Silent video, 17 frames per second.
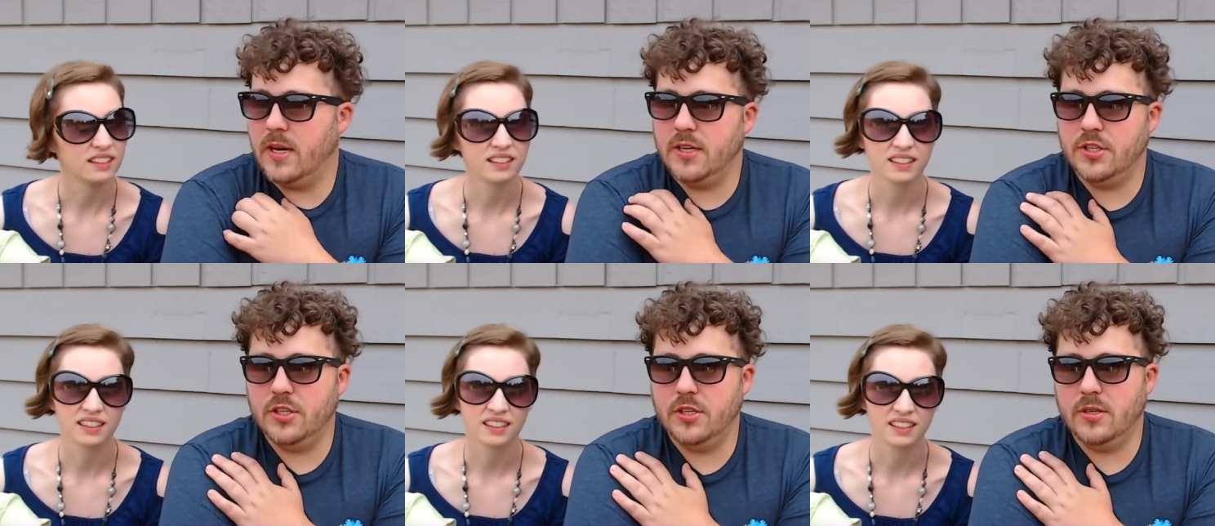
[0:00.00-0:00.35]

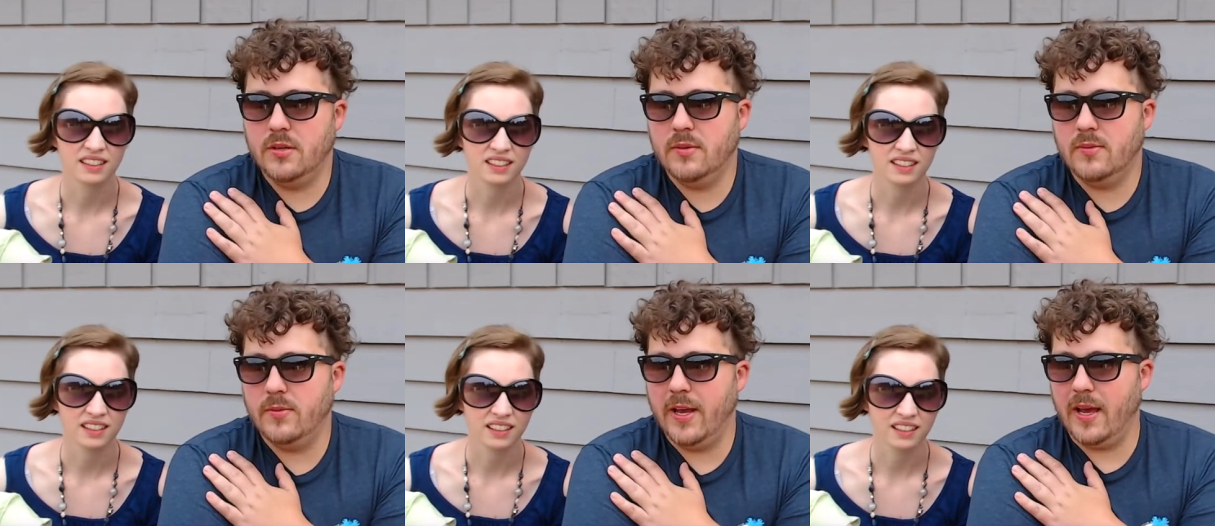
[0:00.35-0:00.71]
Speaker 1: sure.
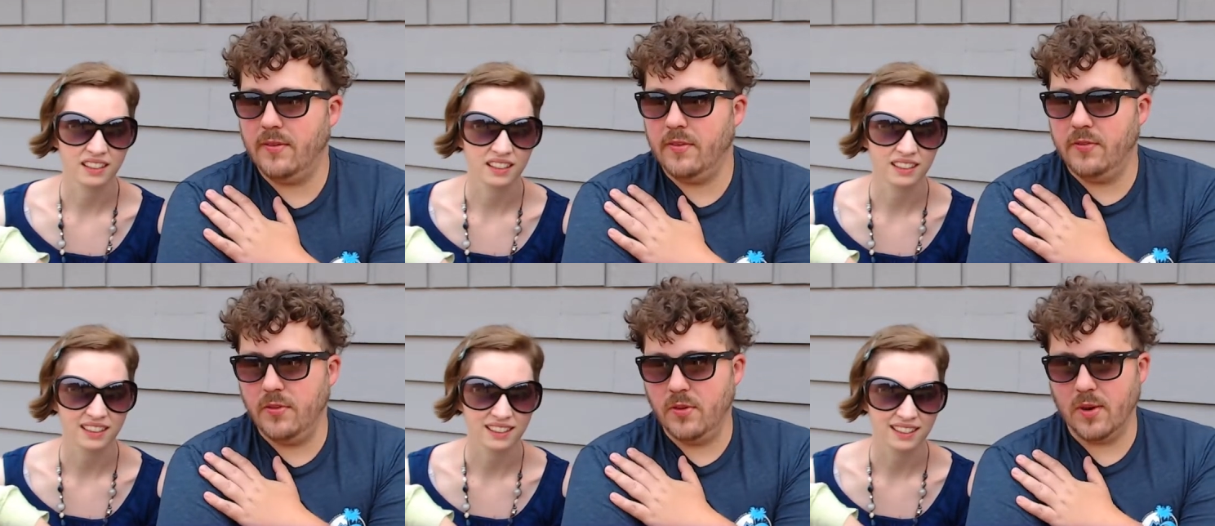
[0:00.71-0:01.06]
We have a
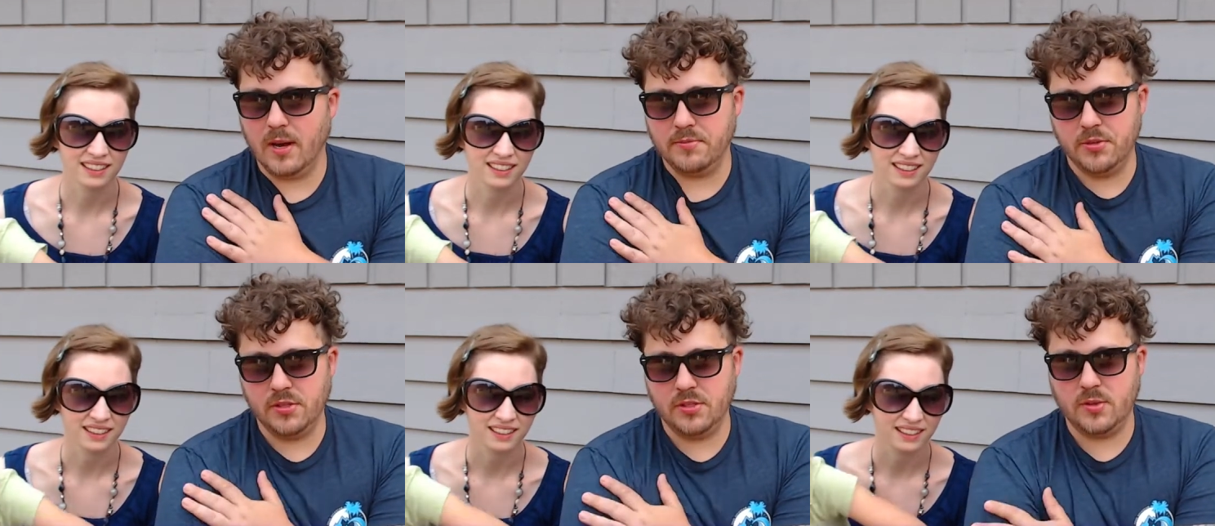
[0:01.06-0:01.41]
few
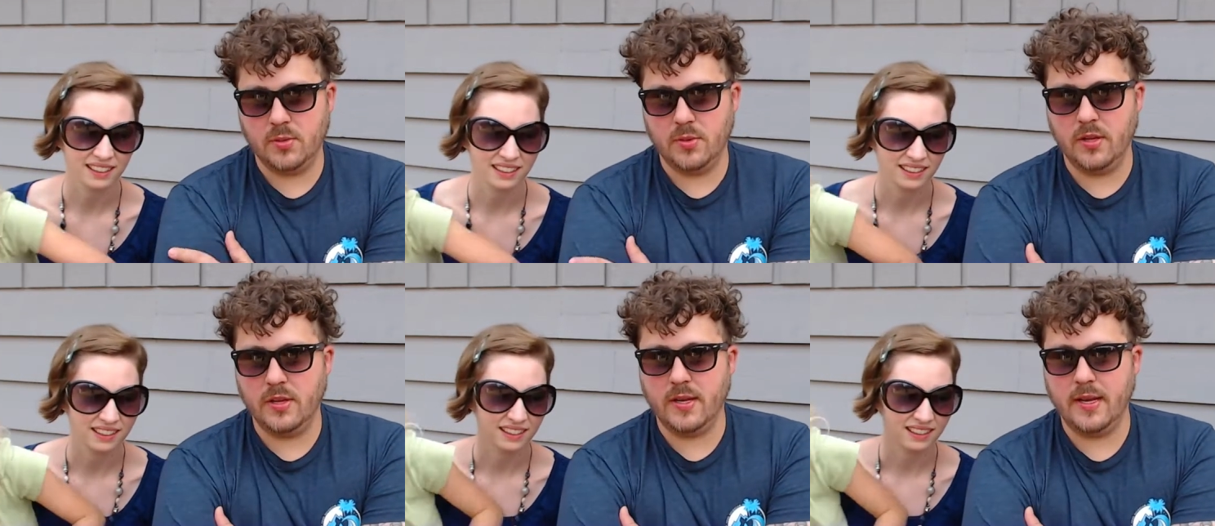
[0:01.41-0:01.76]
options that we're
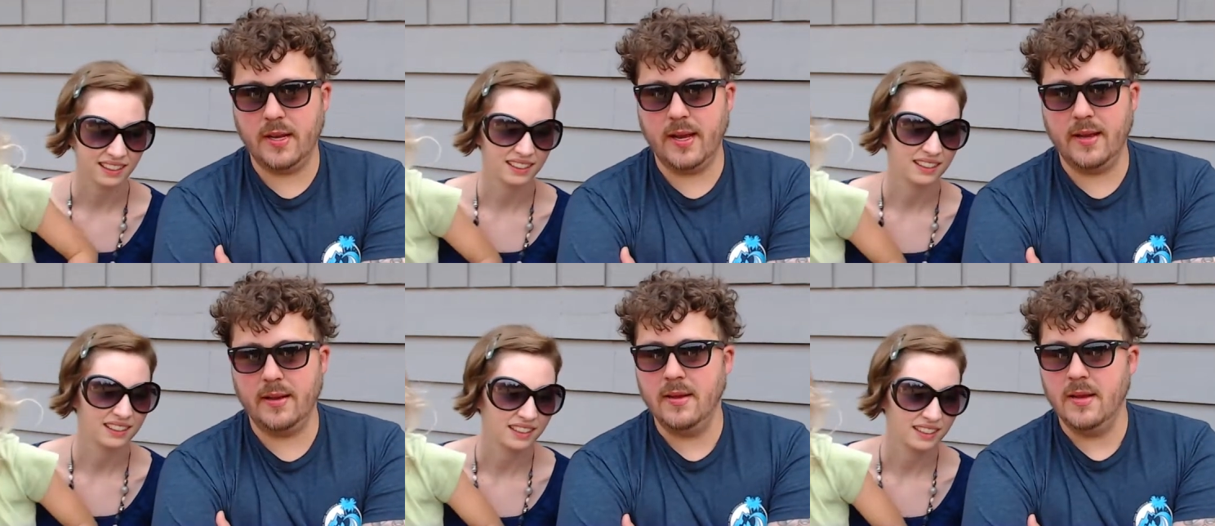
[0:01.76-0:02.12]
looking
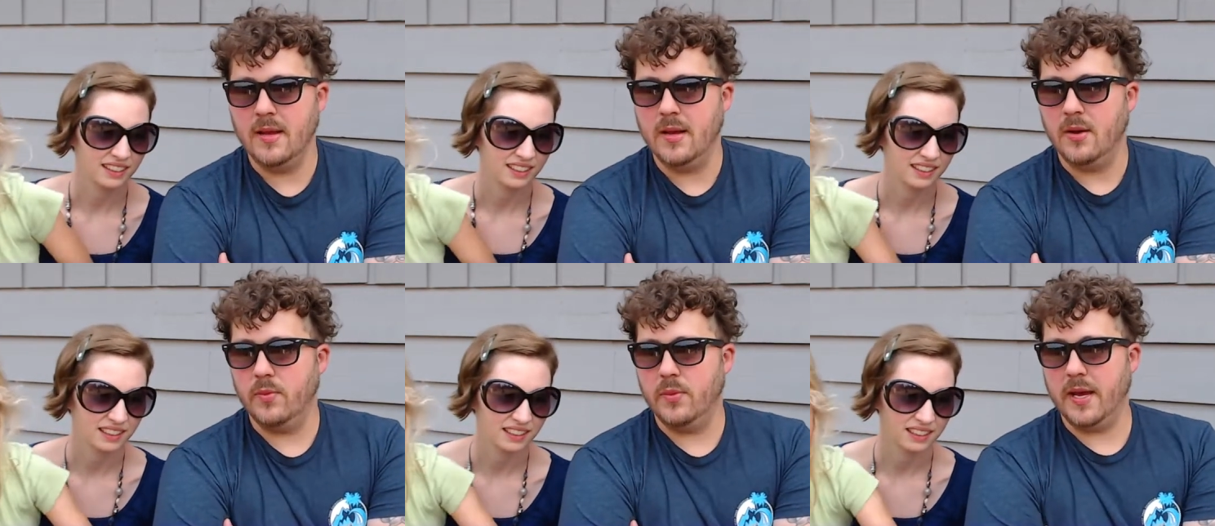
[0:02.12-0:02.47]
at.
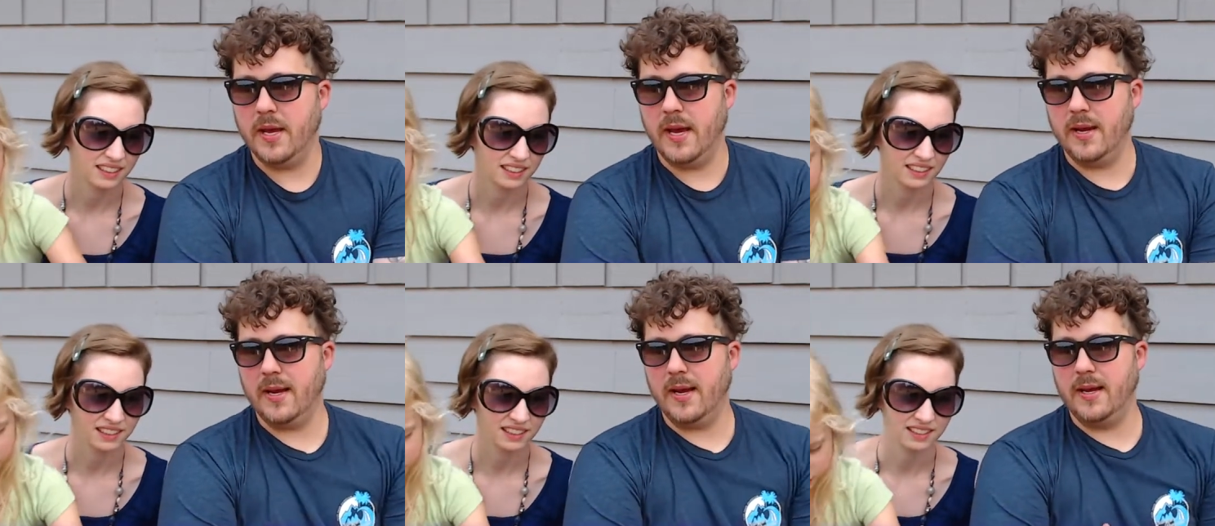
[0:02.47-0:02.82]
We kind
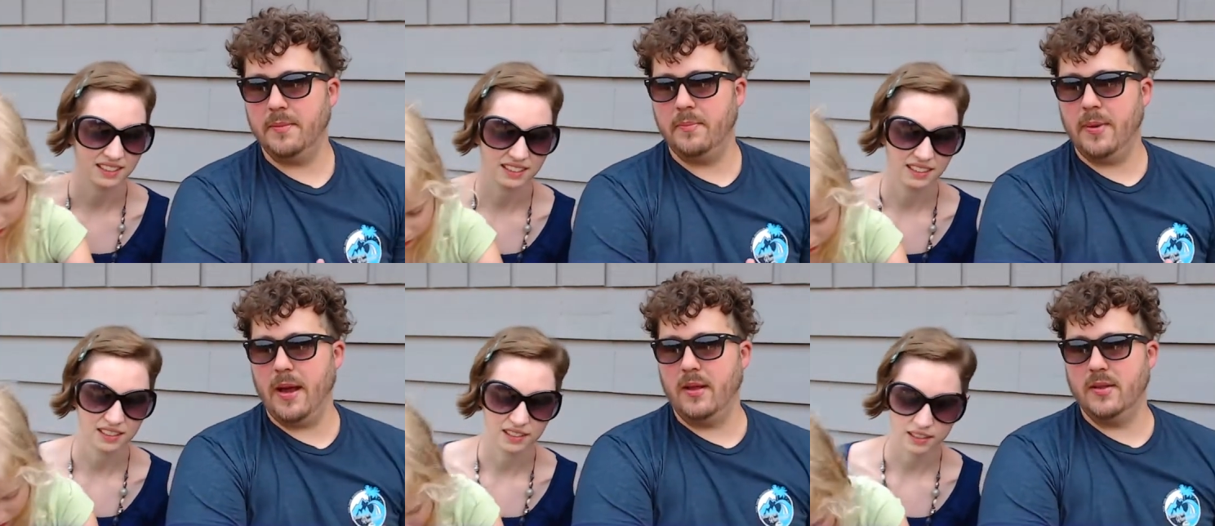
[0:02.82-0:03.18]
of got to
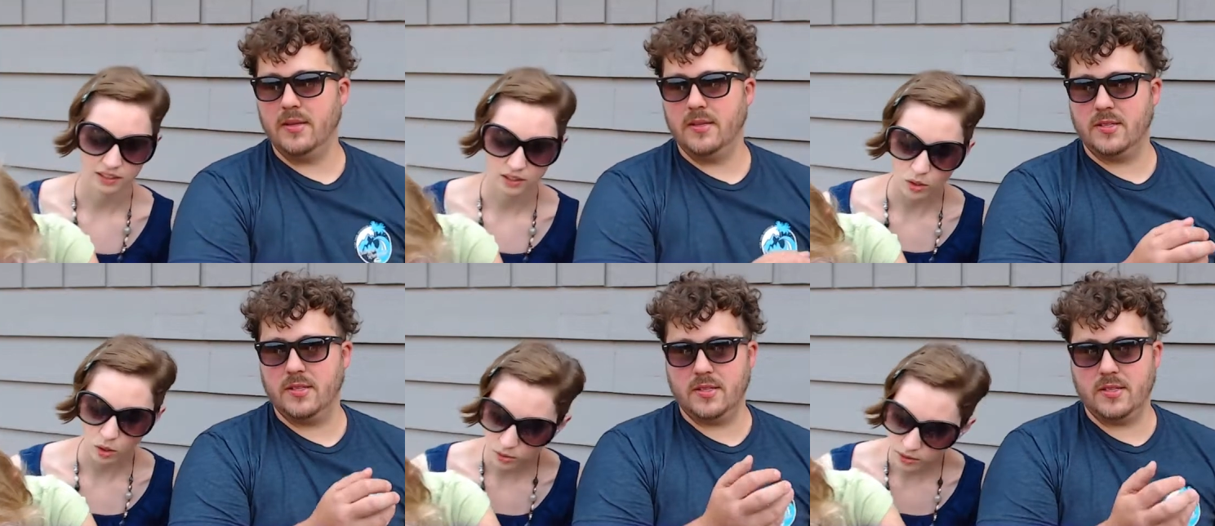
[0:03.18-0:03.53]

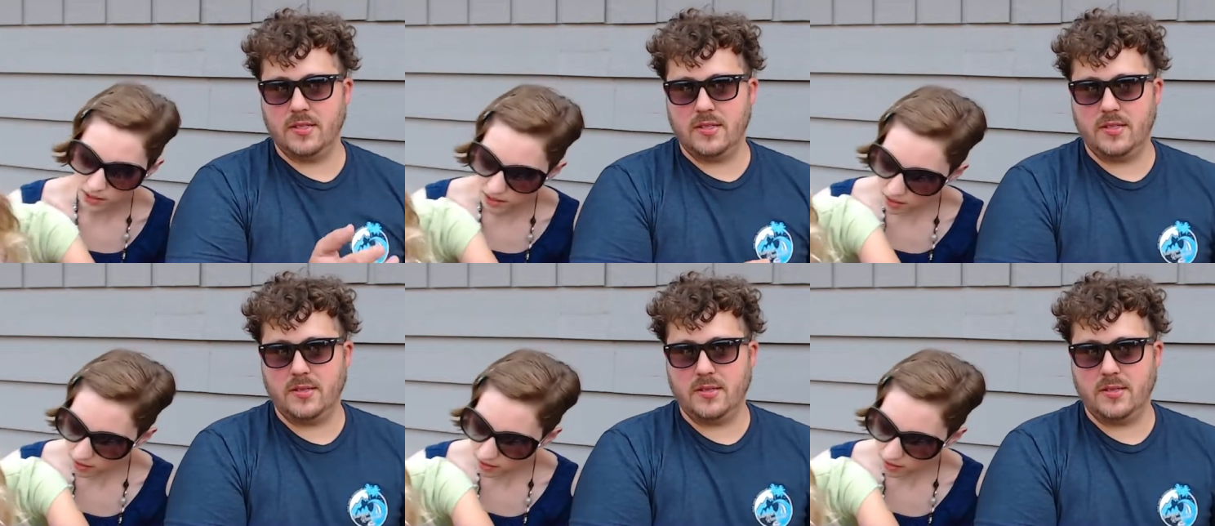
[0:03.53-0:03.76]
balance